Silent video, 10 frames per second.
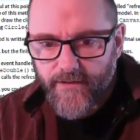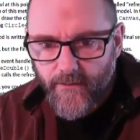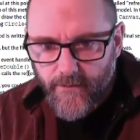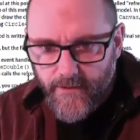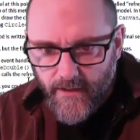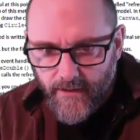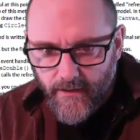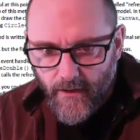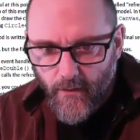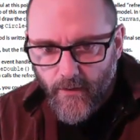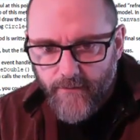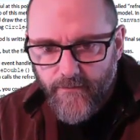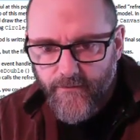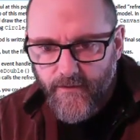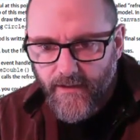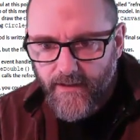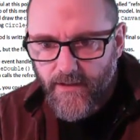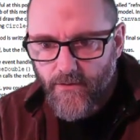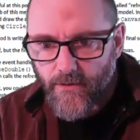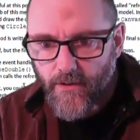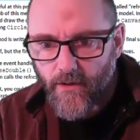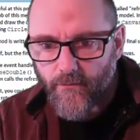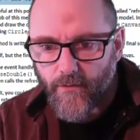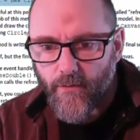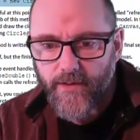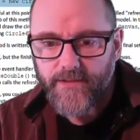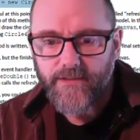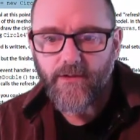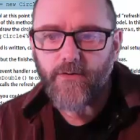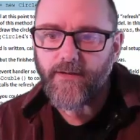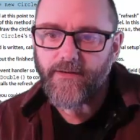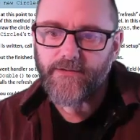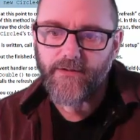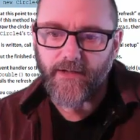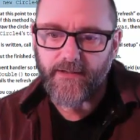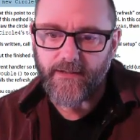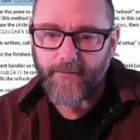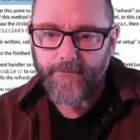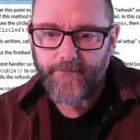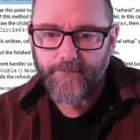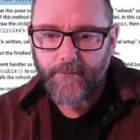I think we're done. Oh, if you feel like it, you could call request. Oh yeah, that's a good idea.